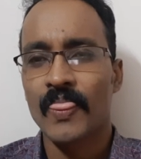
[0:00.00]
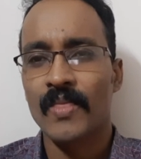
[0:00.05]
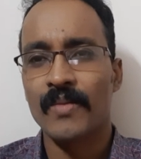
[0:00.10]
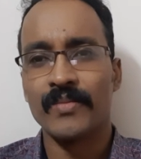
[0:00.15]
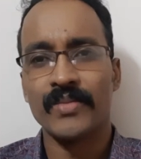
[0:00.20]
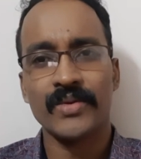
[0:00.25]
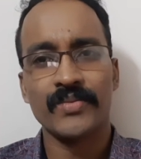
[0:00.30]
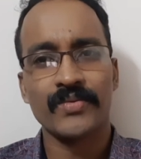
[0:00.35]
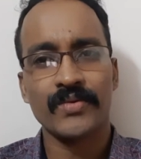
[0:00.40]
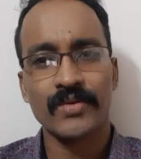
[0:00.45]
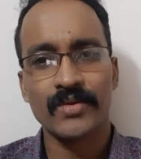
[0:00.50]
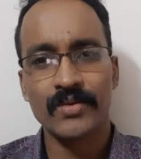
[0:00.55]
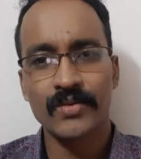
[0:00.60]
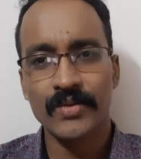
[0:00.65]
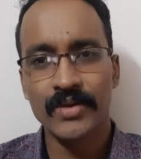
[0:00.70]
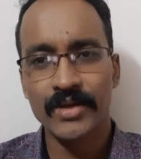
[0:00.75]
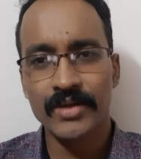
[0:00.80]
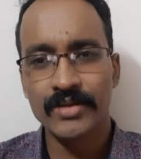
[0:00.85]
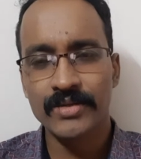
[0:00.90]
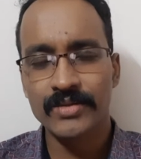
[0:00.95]
before
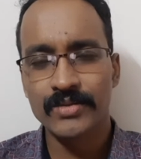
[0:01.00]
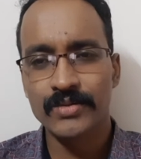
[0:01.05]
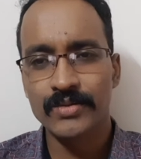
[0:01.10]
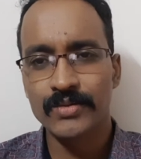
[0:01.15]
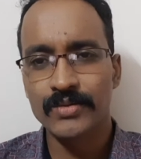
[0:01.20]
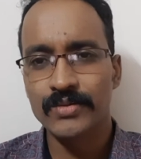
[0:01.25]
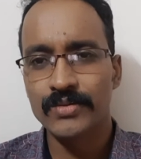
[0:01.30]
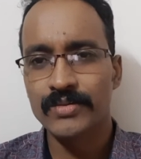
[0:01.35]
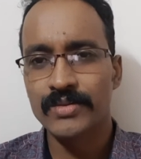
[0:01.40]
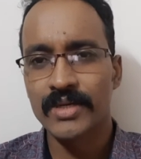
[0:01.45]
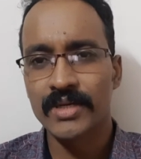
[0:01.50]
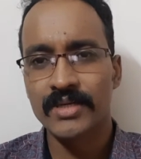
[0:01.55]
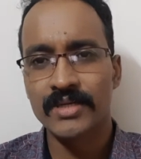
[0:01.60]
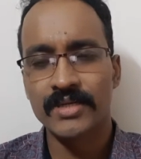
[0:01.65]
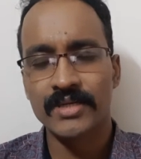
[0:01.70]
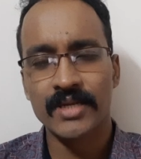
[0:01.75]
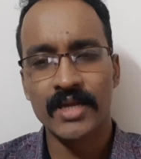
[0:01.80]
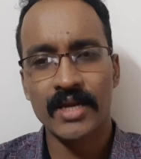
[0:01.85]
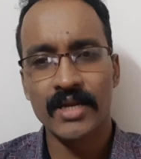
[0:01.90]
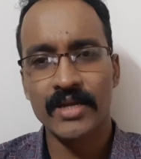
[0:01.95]
going to
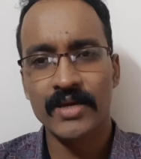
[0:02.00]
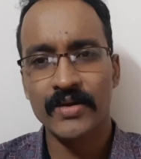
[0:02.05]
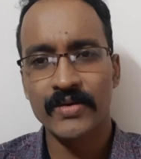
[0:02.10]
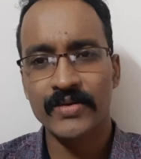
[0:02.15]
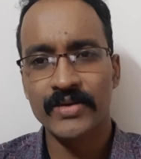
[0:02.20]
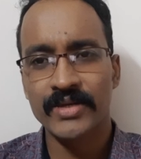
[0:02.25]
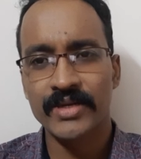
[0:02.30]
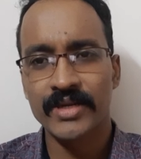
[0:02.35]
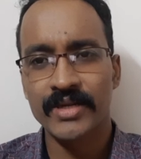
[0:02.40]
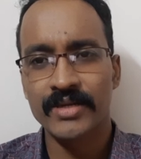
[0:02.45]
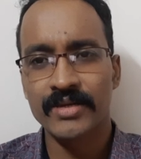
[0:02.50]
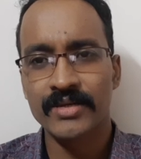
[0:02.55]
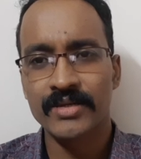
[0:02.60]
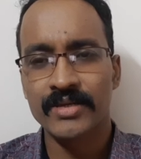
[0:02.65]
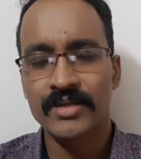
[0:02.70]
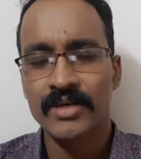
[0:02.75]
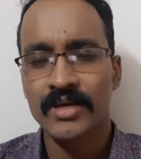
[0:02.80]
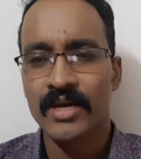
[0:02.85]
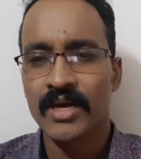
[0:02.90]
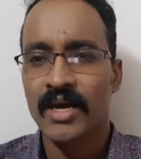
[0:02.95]
that dark continent
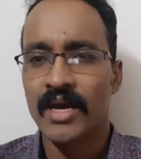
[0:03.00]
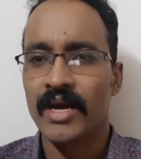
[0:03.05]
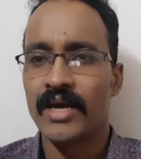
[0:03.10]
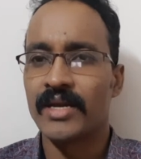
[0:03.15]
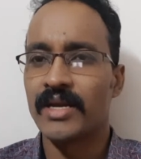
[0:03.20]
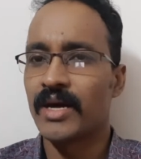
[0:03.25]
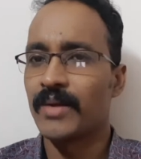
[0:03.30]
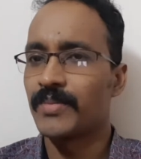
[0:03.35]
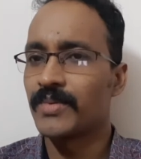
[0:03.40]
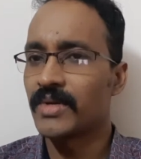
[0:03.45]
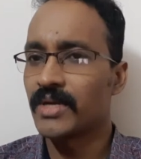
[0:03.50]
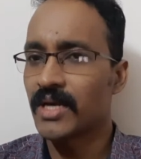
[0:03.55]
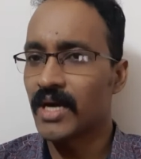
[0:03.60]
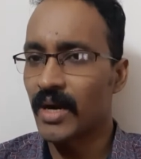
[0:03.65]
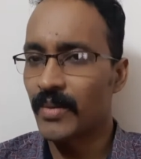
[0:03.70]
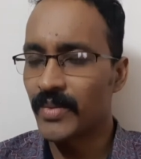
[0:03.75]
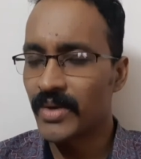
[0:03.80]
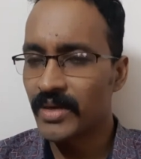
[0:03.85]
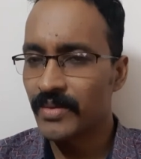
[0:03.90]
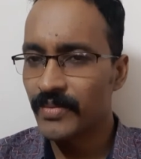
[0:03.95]
and after
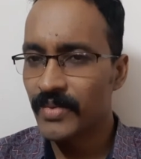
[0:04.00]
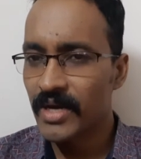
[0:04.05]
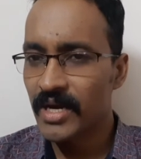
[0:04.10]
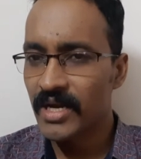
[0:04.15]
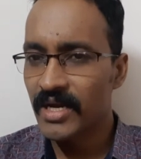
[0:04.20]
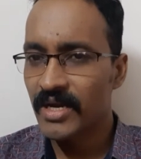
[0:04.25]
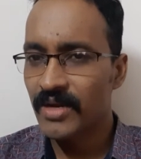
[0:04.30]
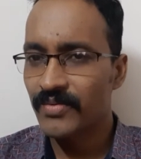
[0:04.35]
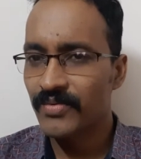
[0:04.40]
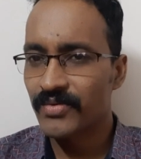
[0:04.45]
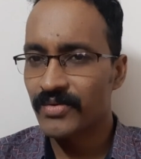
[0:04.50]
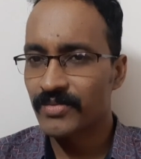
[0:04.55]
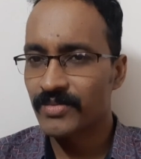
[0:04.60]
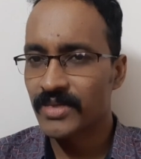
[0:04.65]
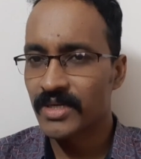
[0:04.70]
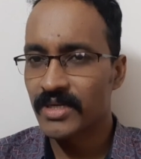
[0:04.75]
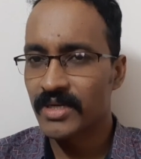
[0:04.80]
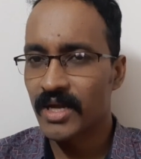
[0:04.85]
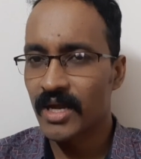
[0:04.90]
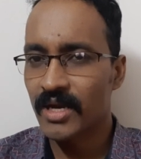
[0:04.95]
coming back from
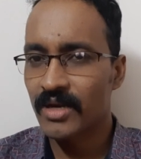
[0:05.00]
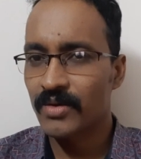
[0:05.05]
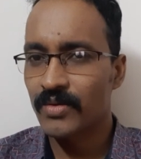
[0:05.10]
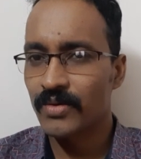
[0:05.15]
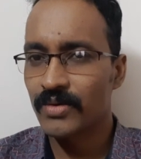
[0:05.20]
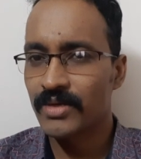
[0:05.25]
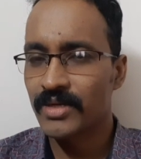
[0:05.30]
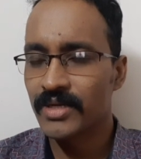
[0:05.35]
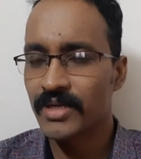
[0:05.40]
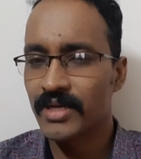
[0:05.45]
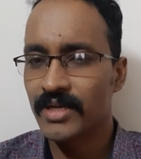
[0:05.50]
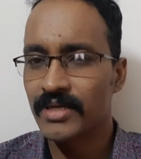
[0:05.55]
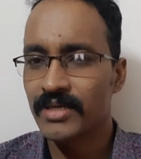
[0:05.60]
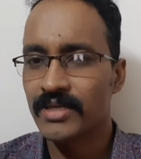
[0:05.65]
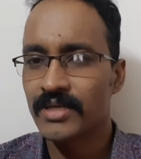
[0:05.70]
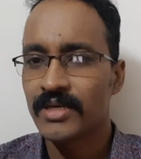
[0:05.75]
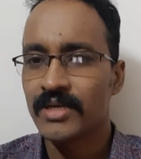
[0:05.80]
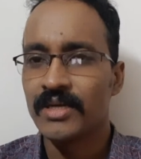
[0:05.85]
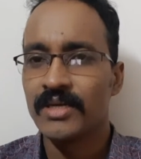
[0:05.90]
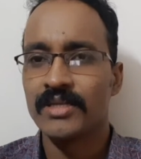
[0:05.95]
the dark continent,
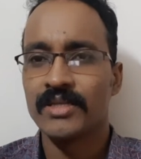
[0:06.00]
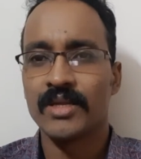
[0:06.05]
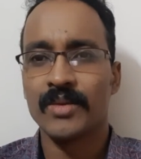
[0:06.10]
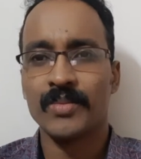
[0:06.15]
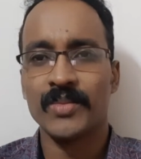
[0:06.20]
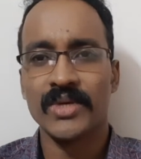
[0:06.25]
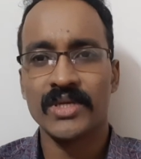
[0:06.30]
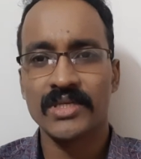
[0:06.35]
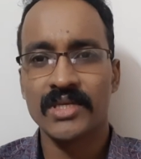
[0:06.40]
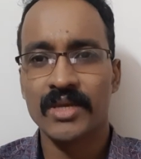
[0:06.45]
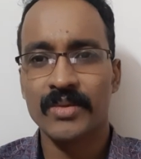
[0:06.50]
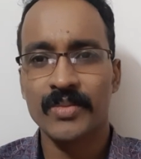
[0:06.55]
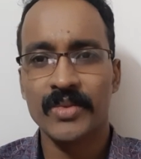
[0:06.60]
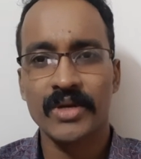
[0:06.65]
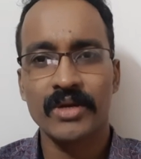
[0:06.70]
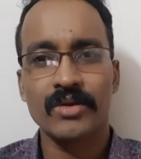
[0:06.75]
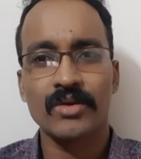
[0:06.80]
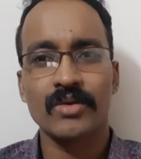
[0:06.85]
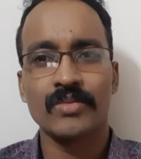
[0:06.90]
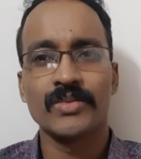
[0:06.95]
the
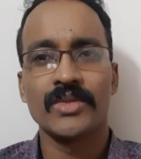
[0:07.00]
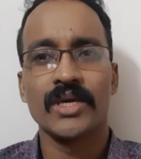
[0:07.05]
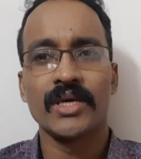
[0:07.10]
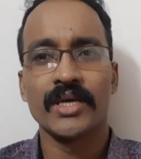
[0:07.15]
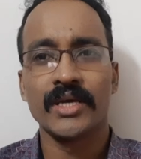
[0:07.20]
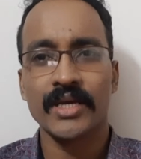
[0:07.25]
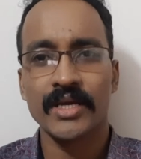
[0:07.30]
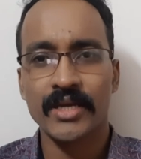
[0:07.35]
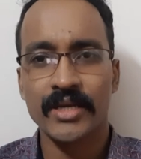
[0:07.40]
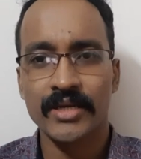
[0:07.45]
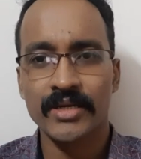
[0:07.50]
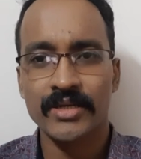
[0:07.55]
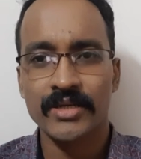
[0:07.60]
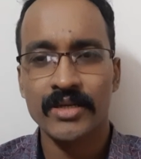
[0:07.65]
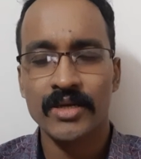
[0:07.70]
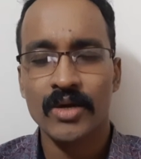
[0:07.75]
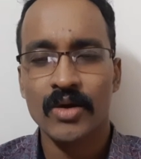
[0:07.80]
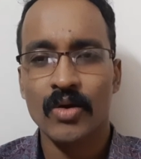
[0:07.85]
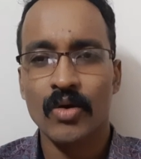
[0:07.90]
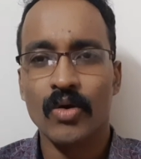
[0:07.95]
measurement of the head
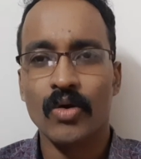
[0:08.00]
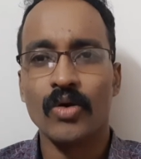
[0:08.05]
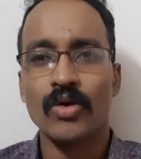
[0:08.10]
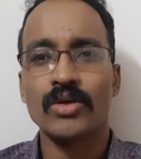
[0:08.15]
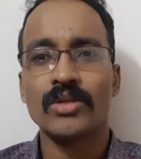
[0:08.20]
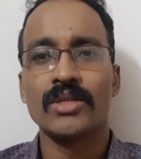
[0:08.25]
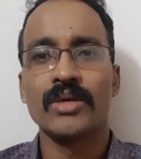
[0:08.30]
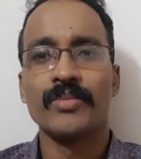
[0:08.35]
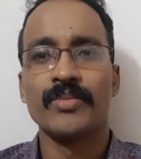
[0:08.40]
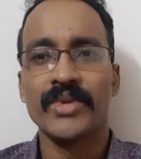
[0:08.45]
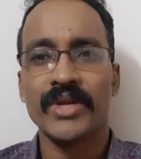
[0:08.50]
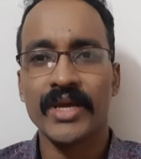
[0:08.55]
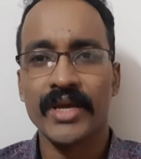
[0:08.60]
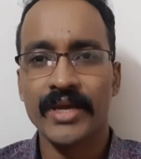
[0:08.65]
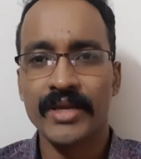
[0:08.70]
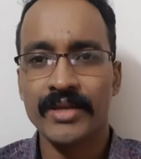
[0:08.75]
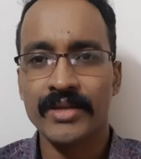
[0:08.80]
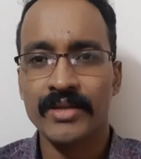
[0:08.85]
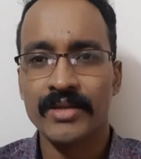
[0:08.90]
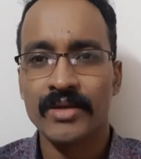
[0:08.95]
or the
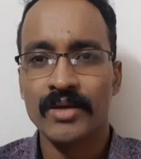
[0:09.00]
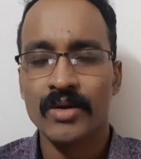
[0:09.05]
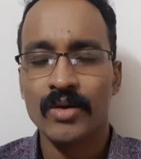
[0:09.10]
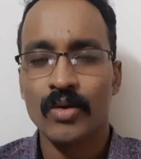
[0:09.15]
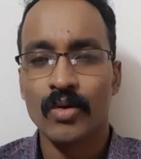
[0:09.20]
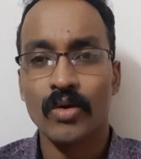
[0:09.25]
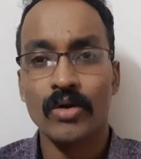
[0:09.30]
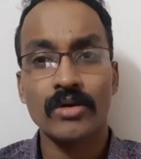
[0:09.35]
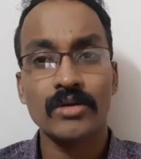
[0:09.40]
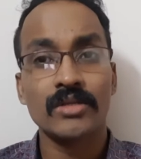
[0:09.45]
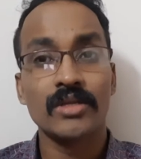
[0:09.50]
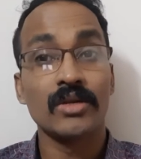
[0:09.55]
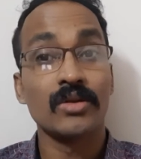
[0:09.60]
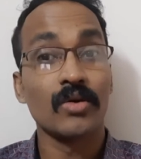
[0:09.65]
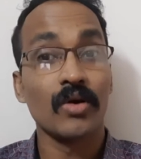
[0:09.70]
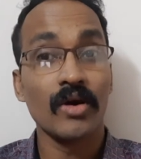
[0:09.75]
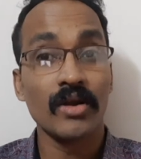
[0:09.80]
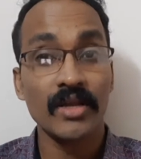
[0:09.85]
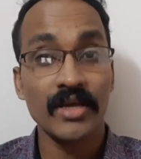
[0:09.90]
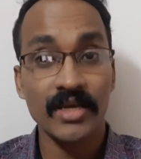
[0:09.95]
brain or the
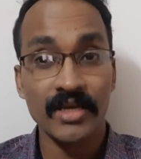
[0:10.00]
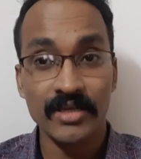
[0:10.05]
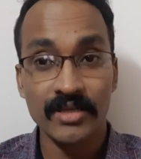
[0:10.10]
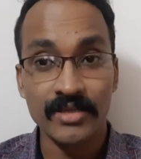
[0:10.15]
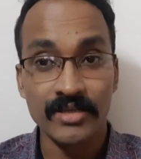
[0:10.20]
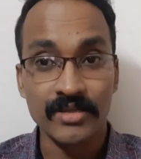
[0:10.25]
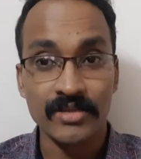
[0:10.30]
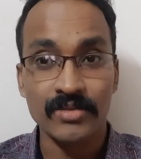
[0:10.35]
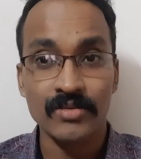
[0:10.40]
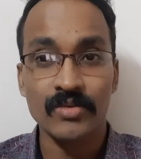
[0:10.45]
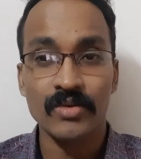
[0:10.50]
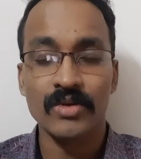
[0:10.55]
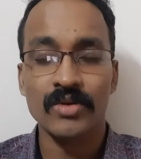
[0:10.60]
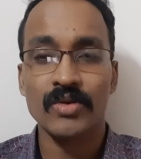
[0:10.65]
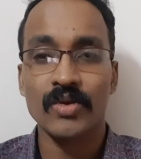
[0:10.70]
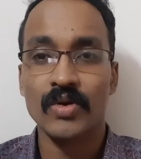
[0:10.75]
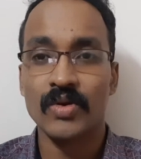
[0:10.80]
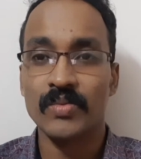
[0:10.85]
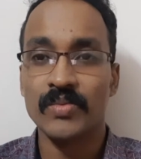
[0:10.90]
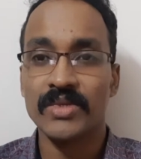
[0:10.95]
knowledge will
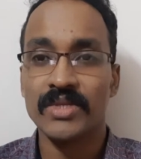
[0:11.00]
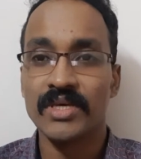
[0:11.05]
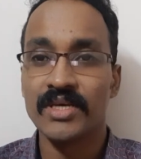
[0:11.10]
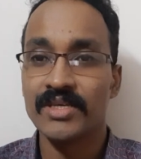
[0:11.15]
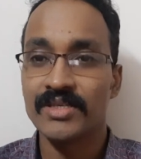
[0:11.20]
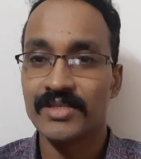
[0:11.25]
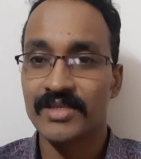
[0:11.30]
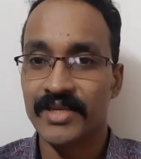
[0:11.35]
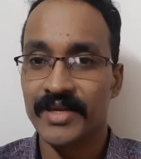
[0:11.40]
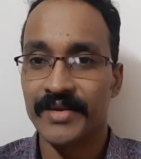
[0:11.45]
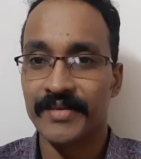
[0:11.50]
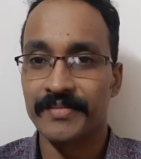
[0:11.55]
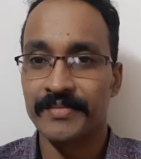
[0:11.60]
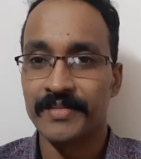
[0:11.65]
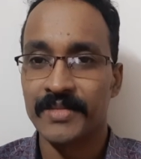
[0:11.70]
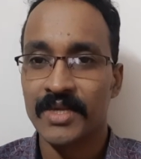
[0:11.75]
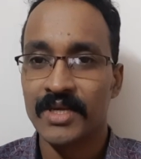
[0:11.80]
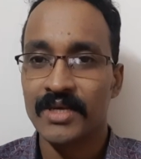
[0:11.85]
not be the same.